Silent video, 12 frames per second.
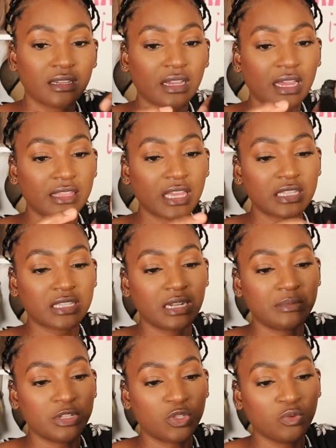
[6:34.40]
I think it's going
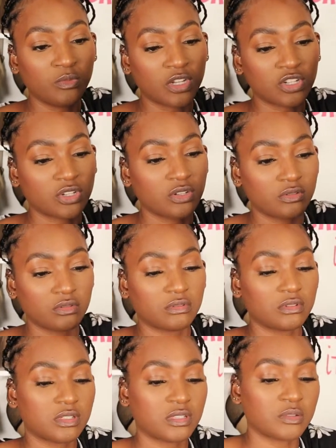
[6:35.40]
to be too much. Oh,
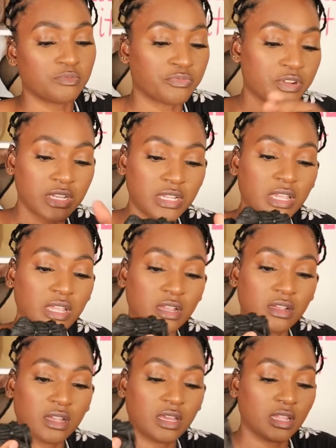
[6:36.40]
this is braiding
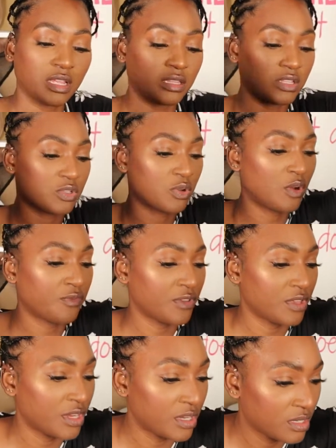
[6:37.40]
hair. I got to get this off of
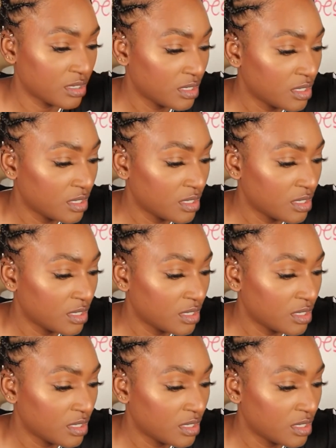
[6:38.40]
there.